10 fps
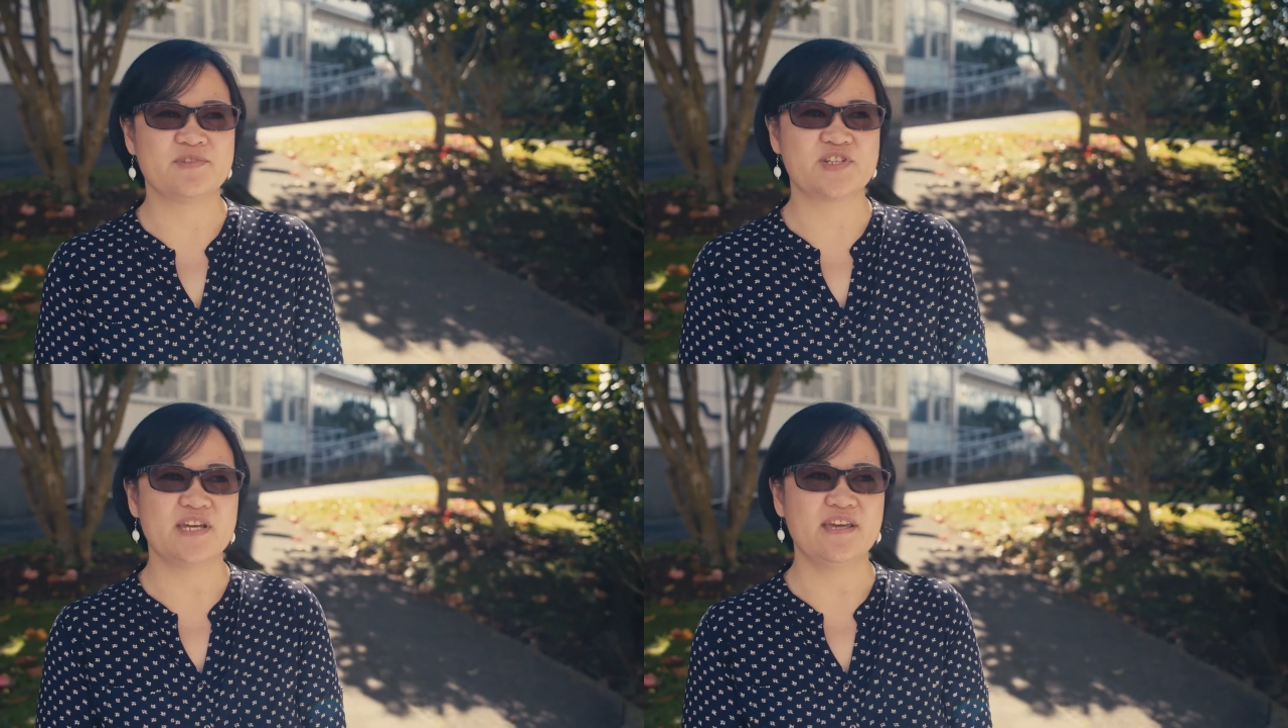
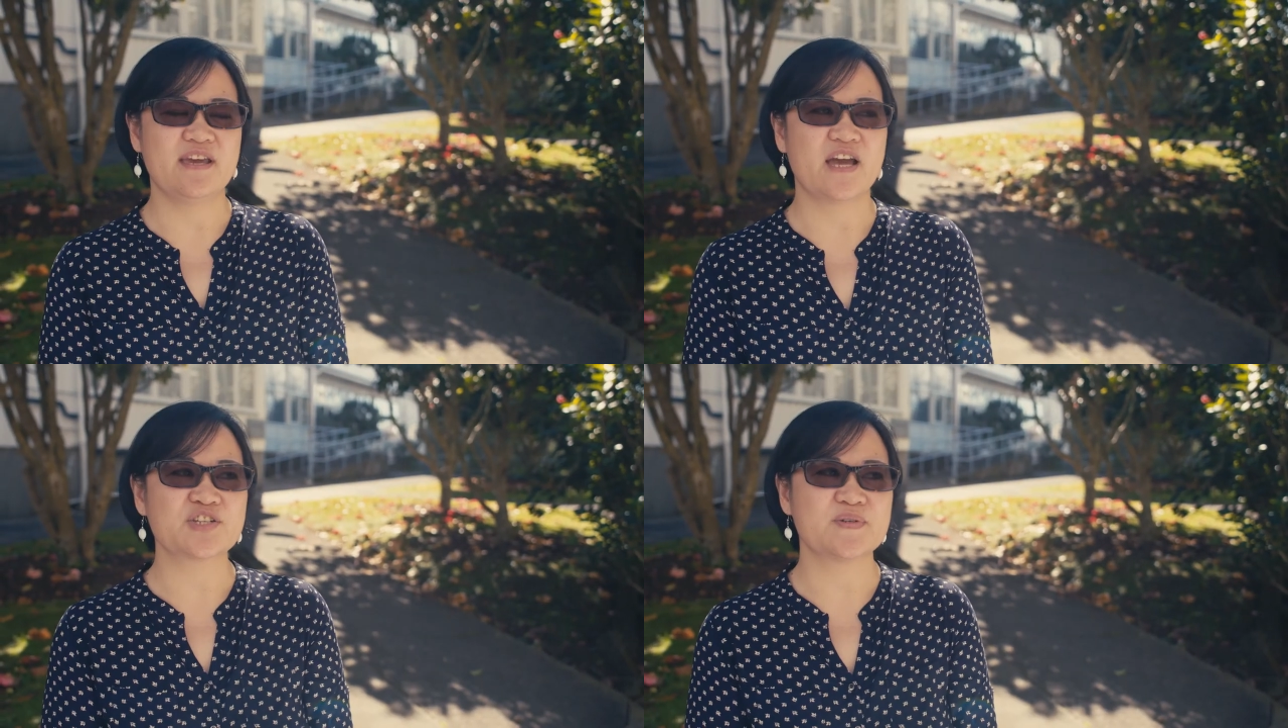Jay
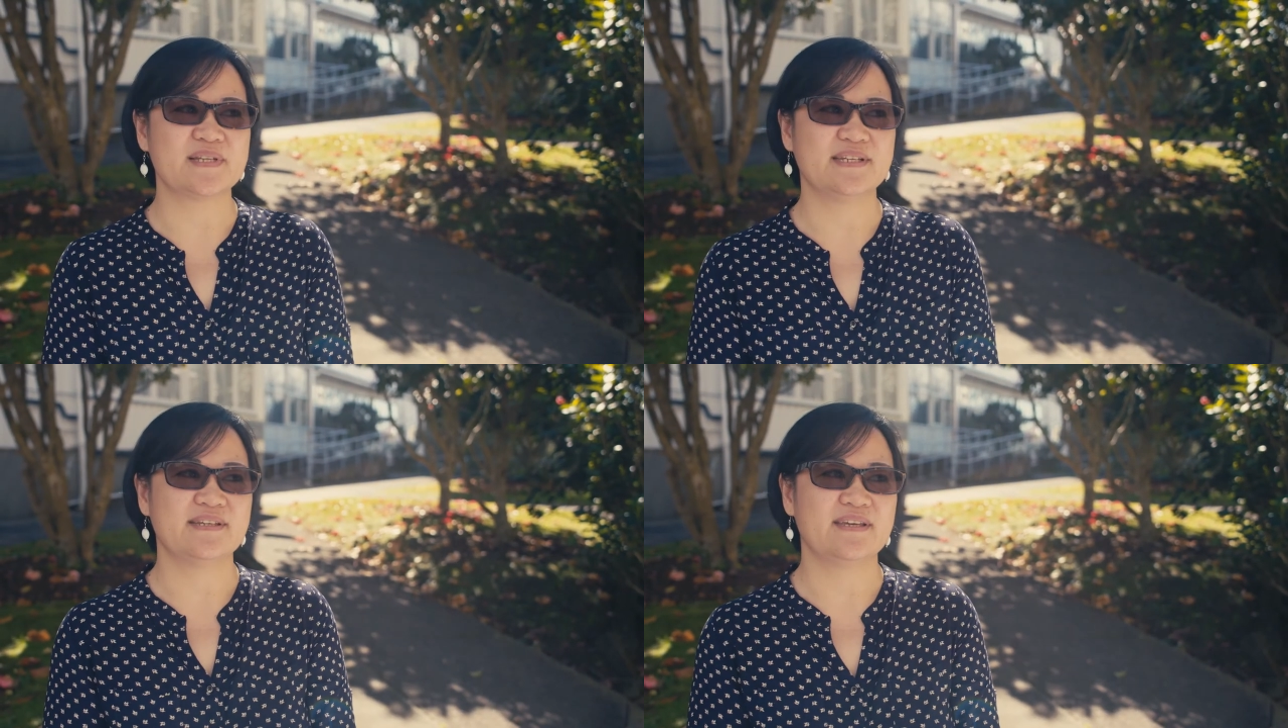
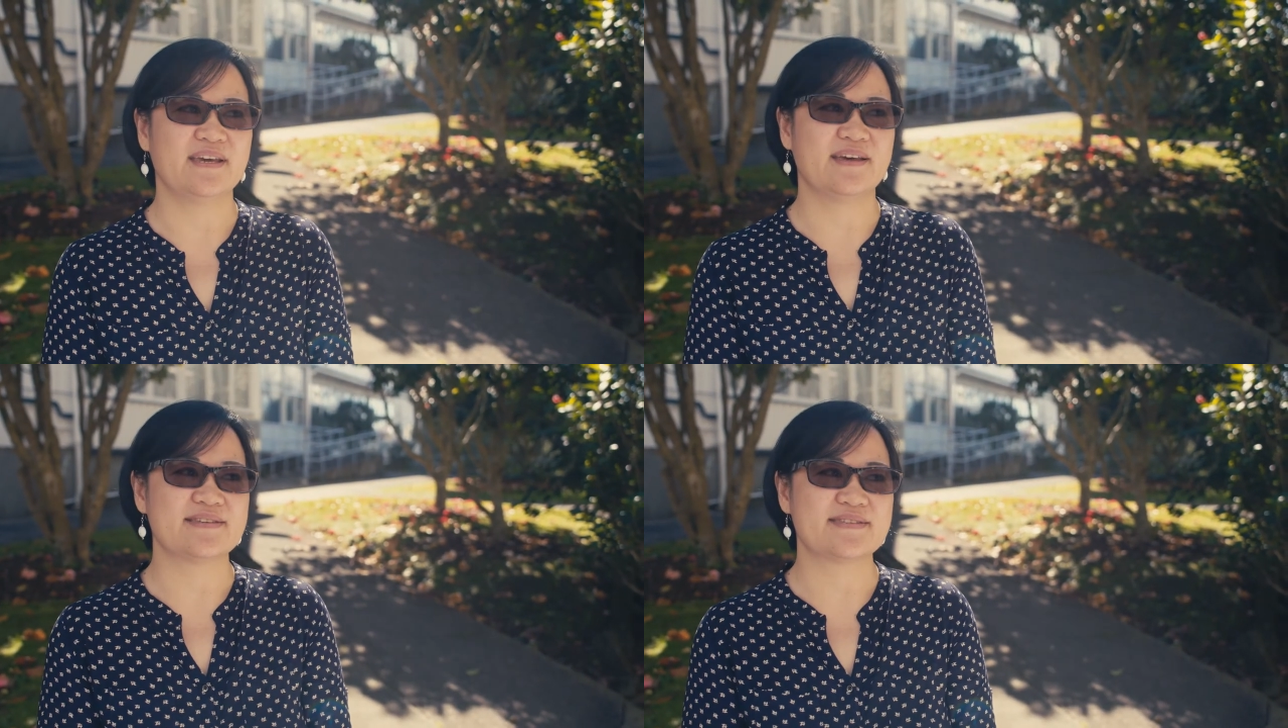actually
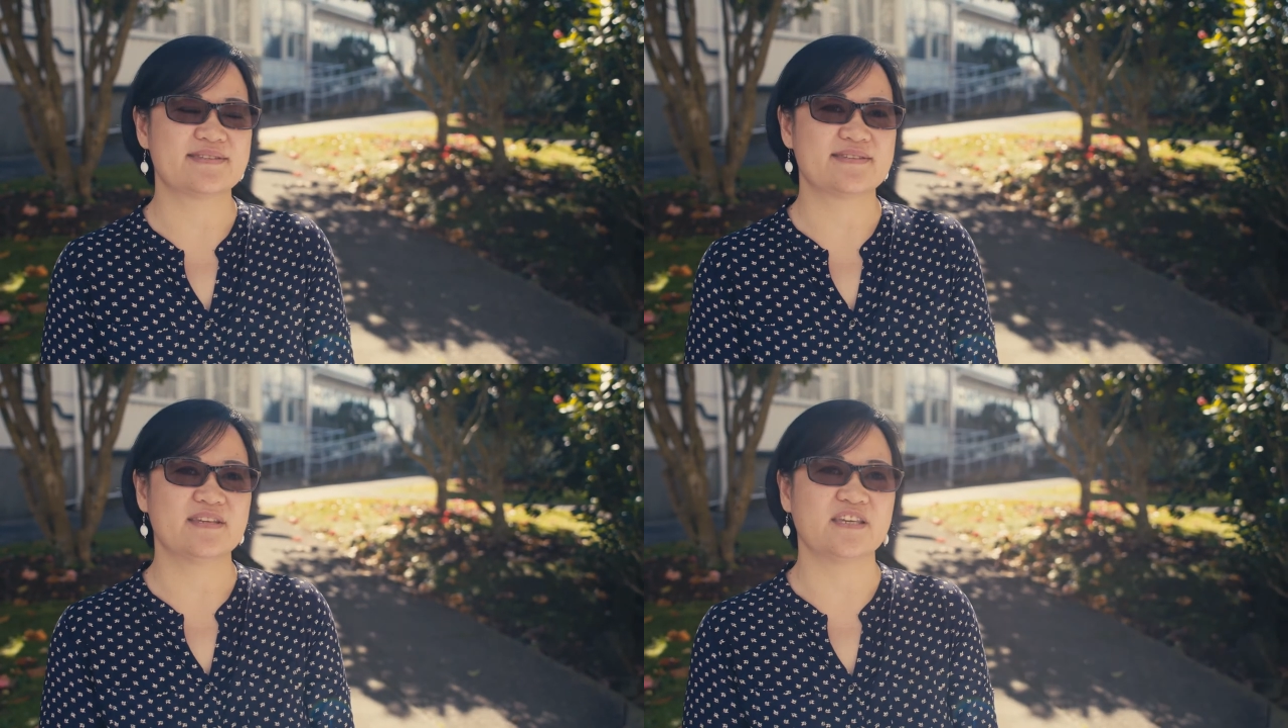
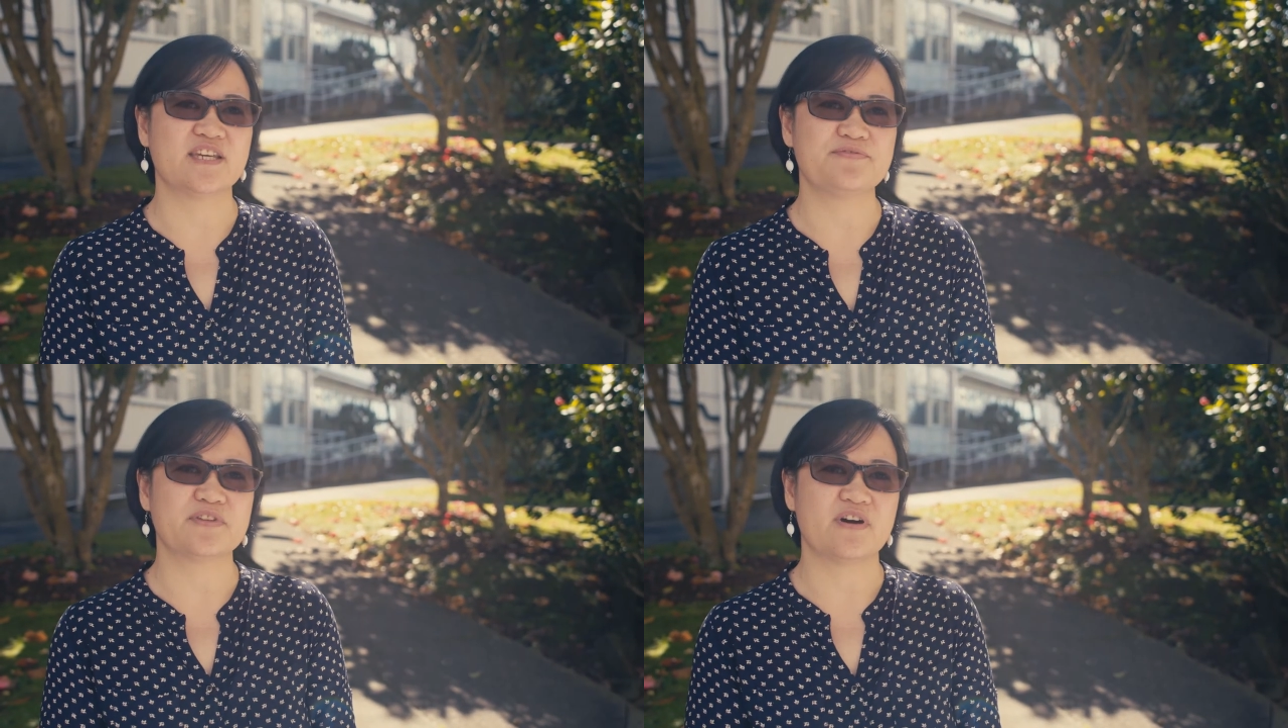has a
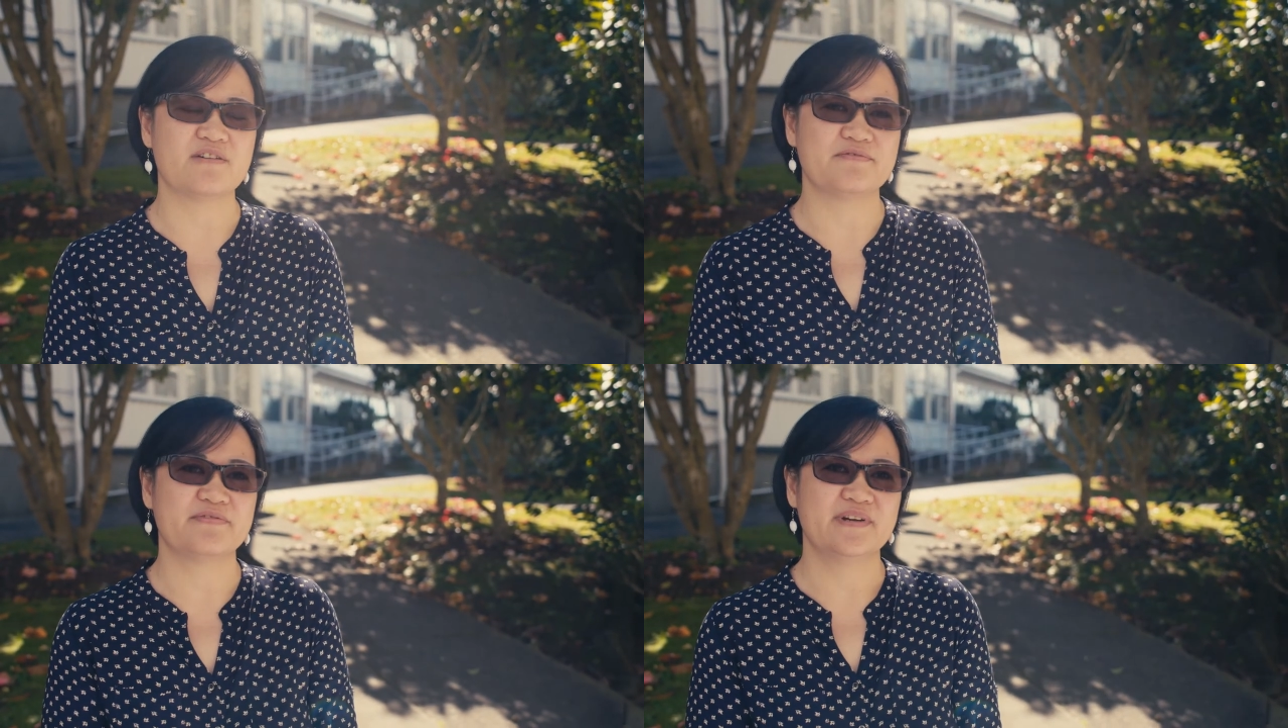gift
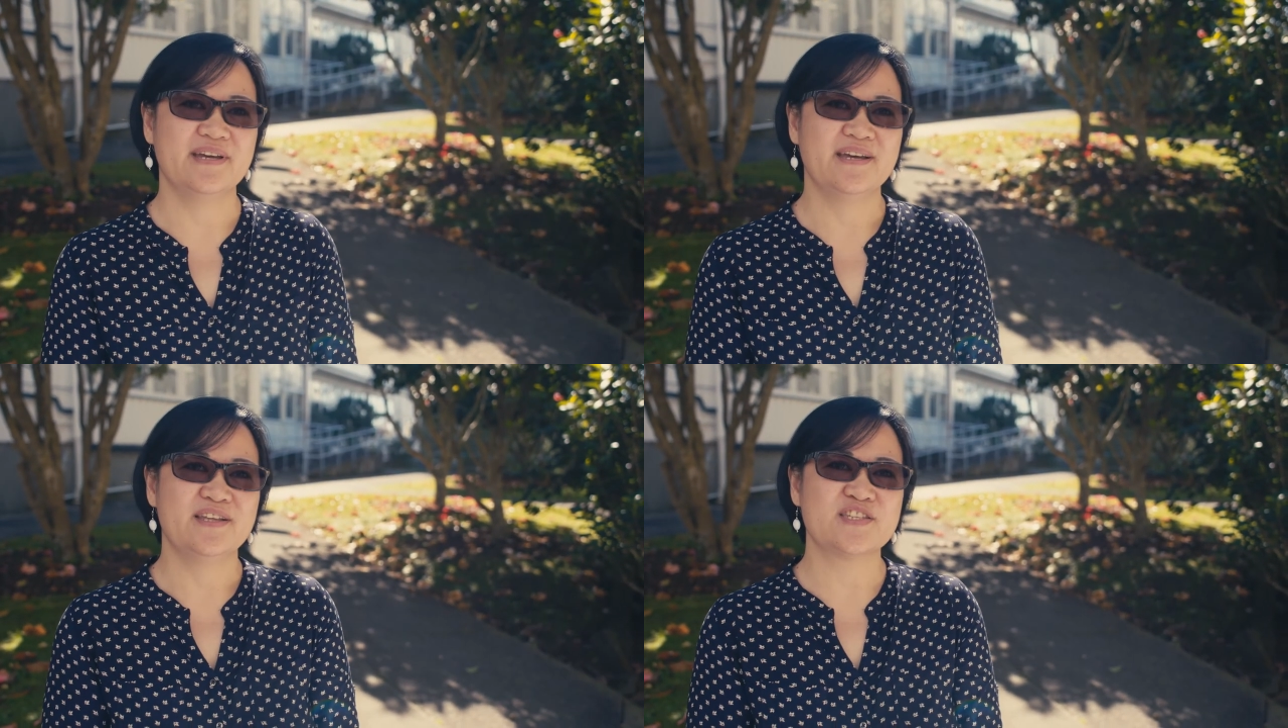of
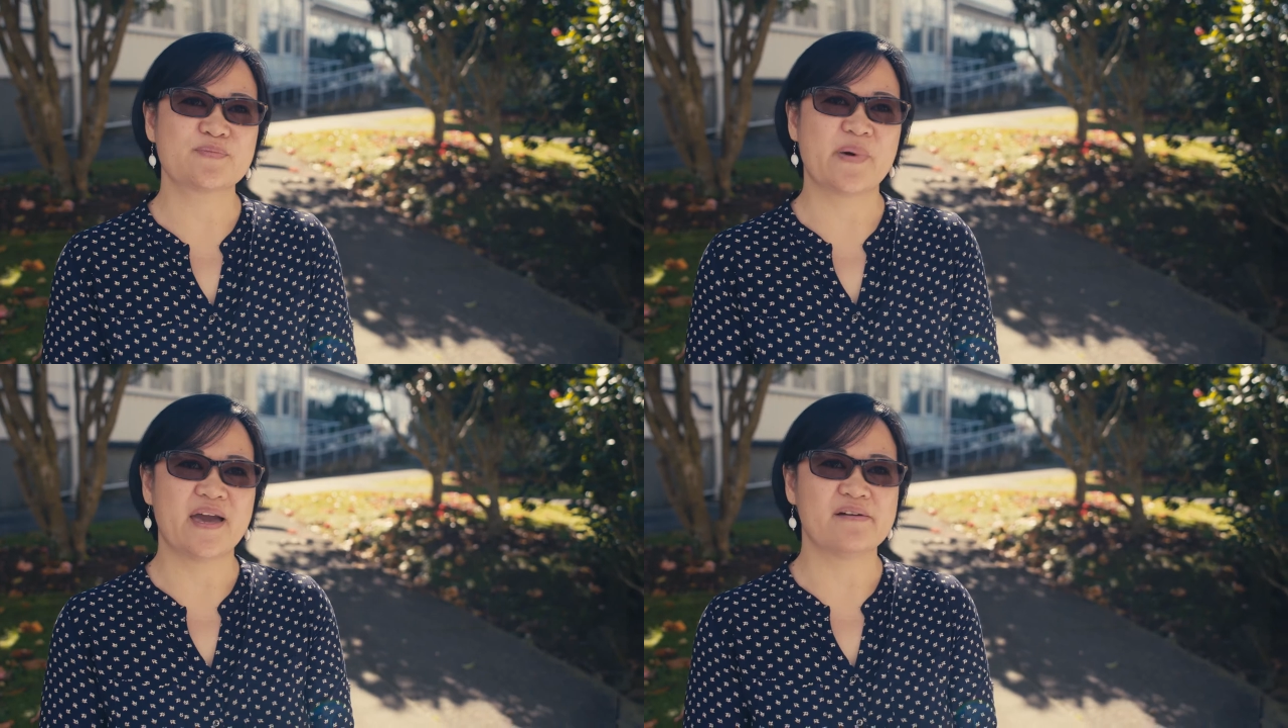
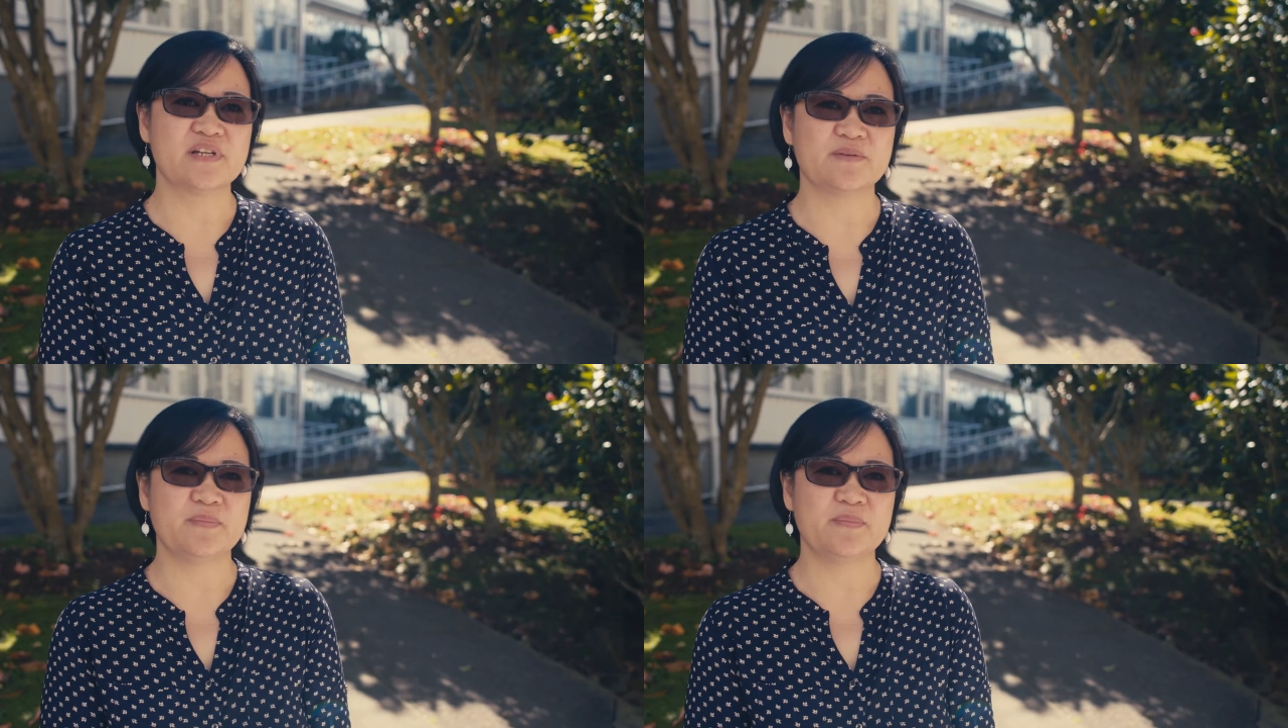inspiring